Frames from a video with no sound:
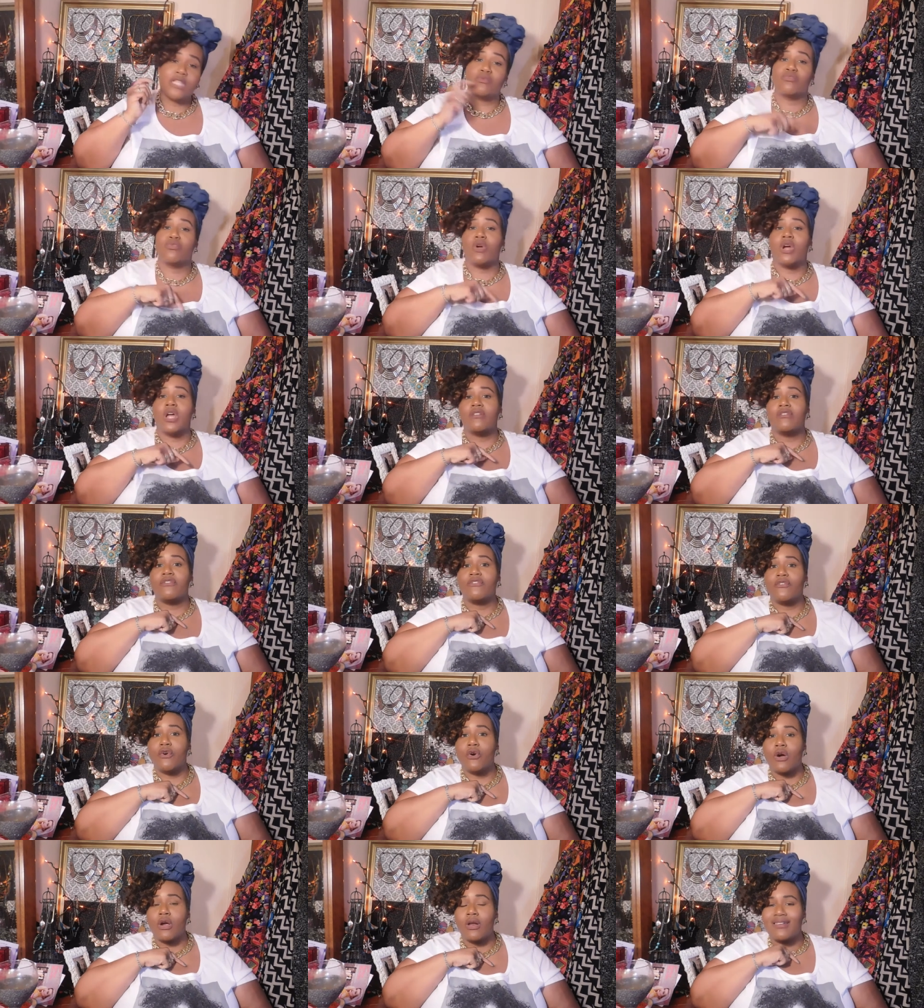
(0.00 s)
run
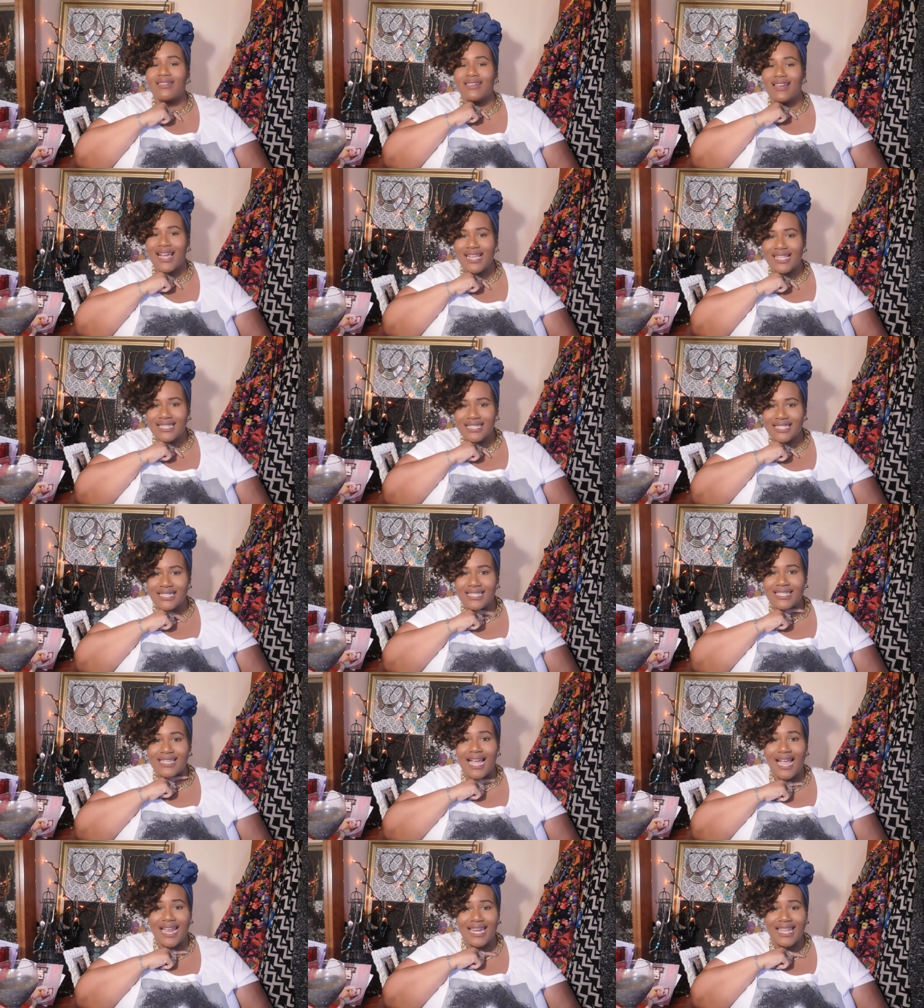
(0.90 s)
for
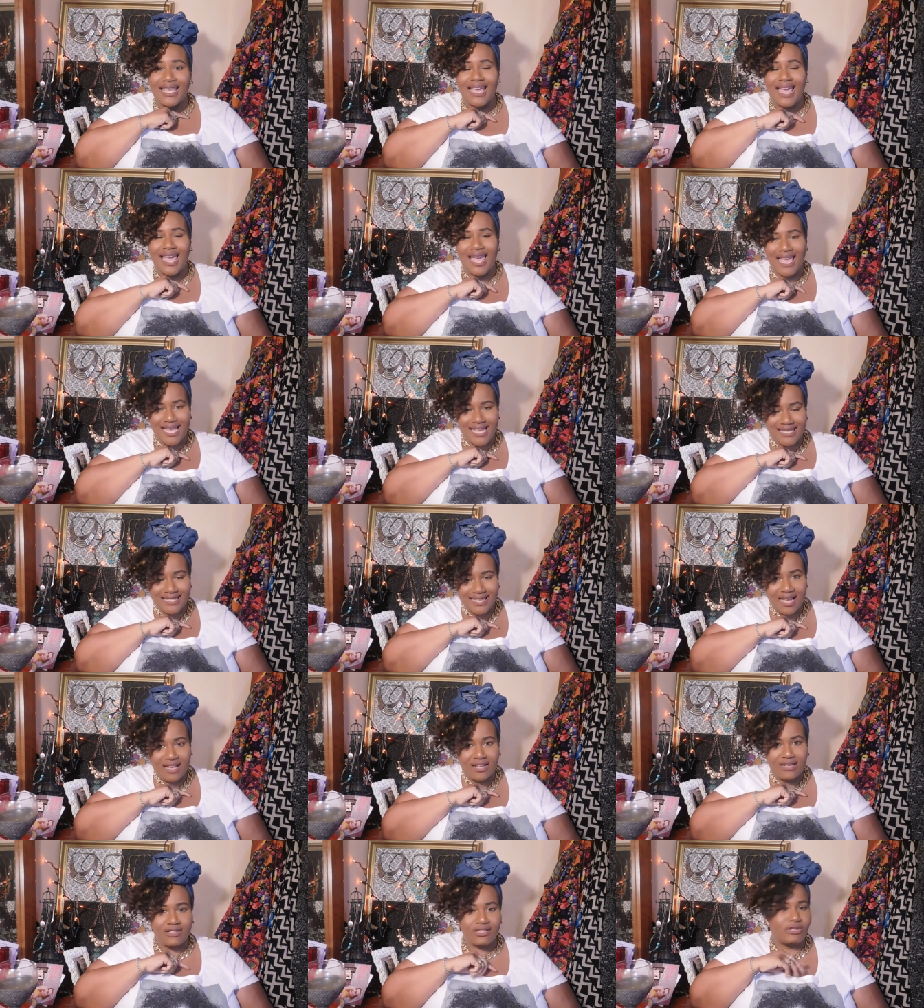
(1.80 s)

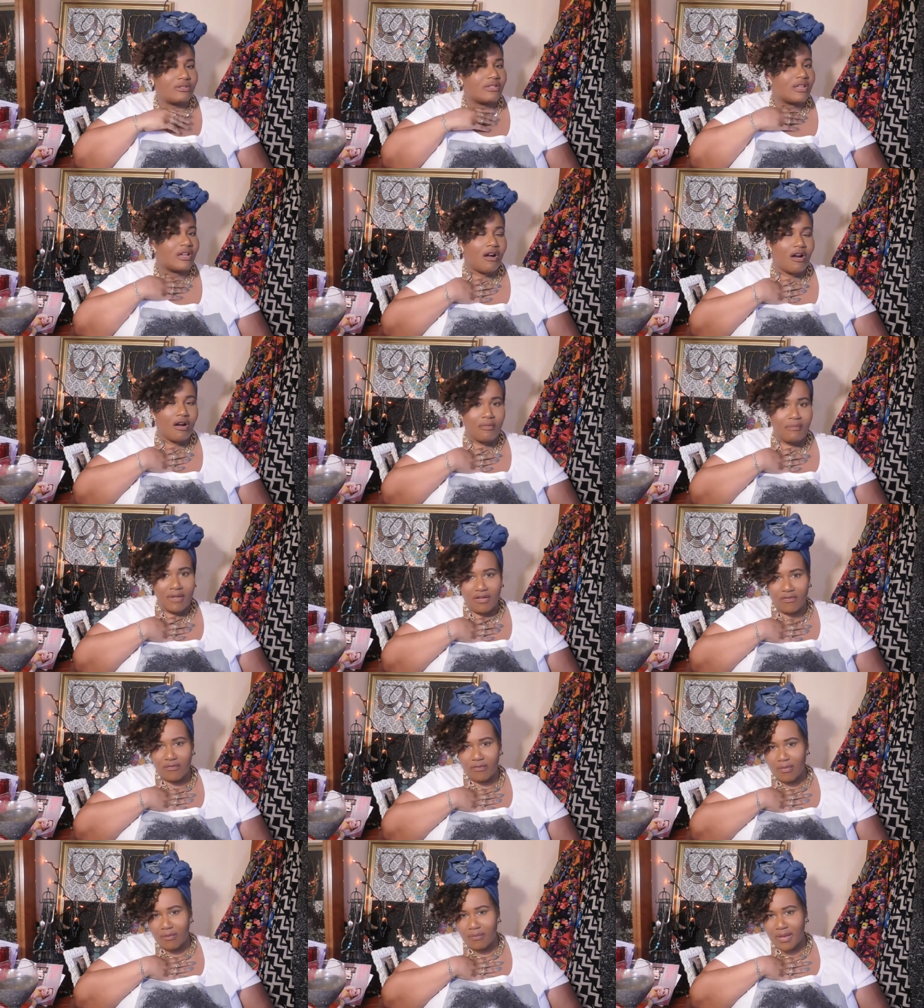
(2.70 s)
$98, so they are a bit
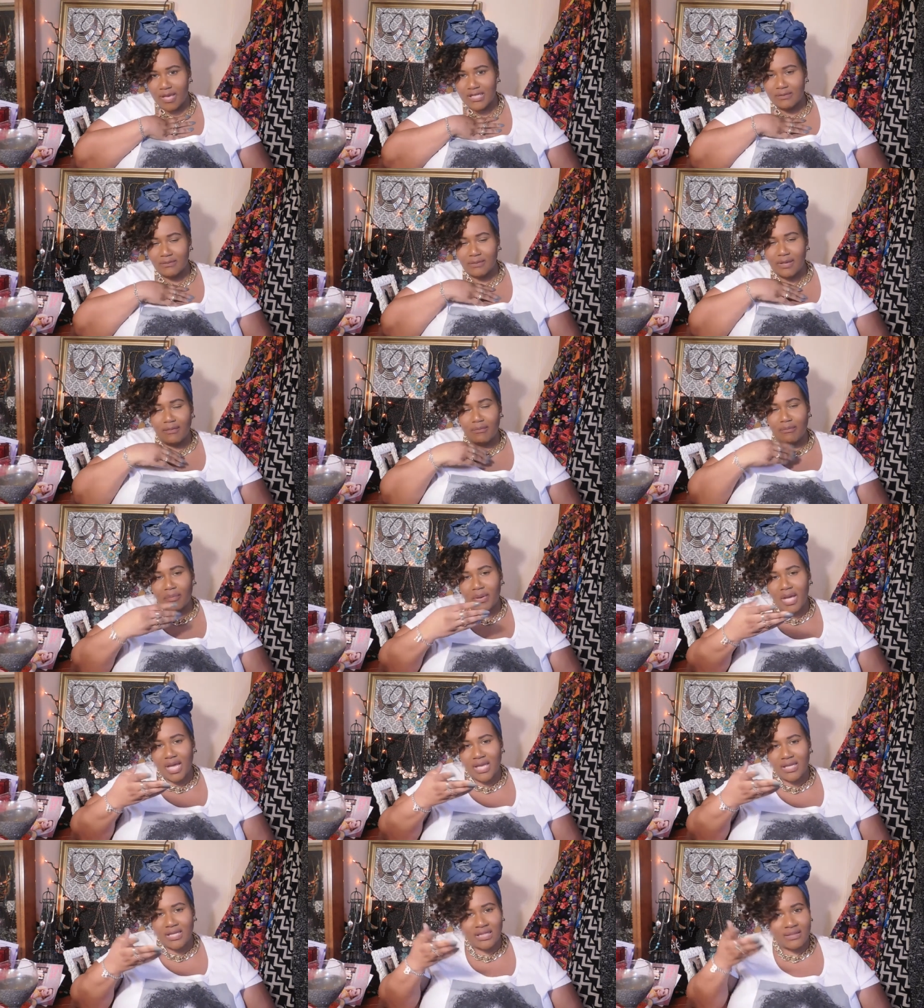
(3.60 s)
of investment,
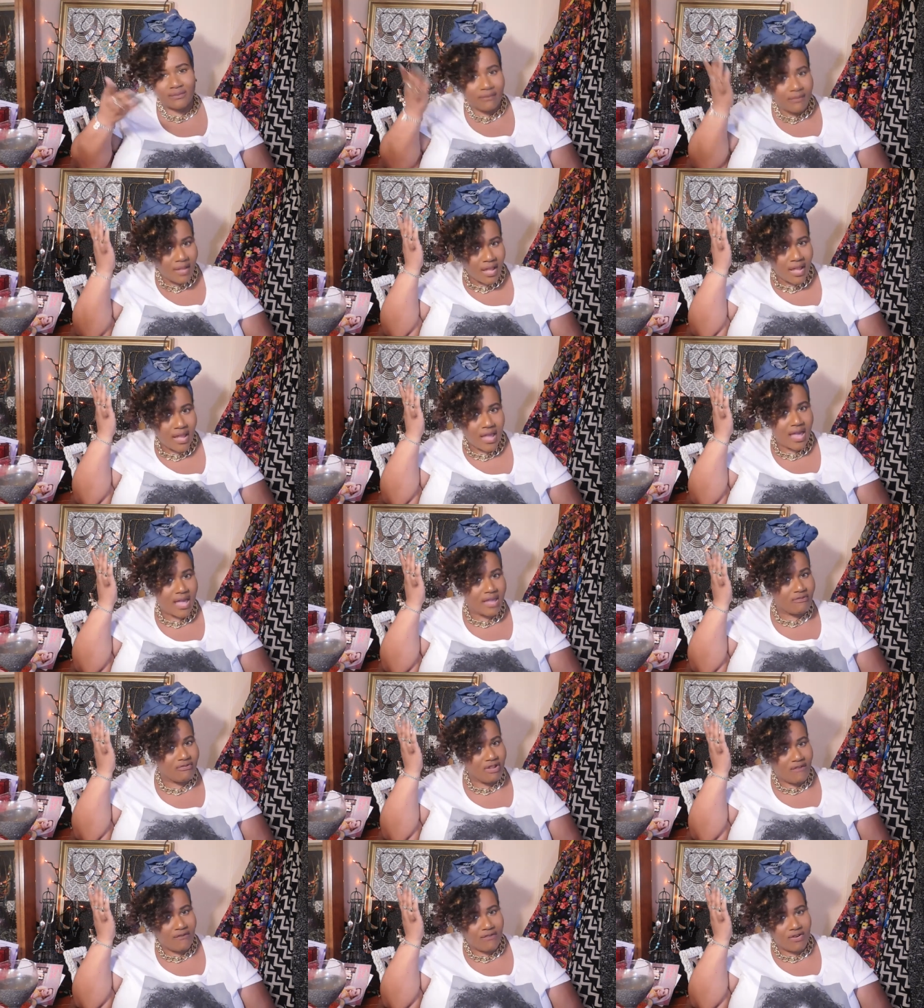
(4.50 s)
but hey, you
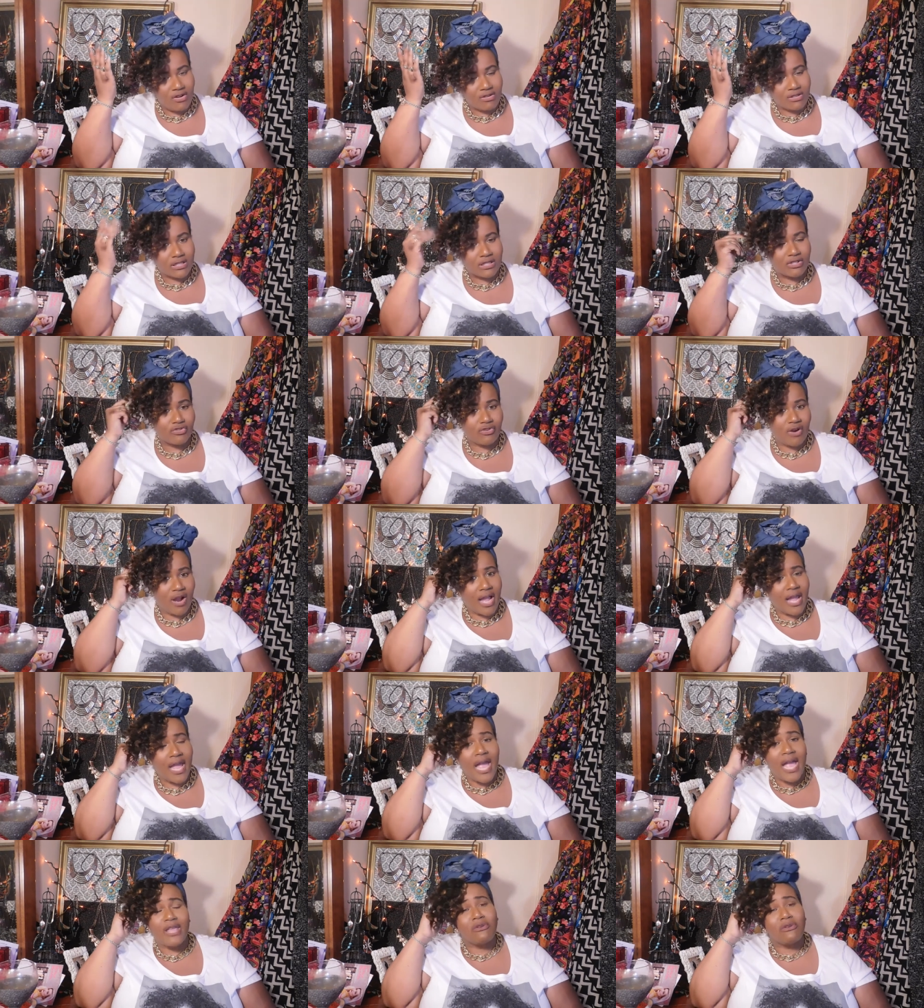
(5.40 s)
never know until you try.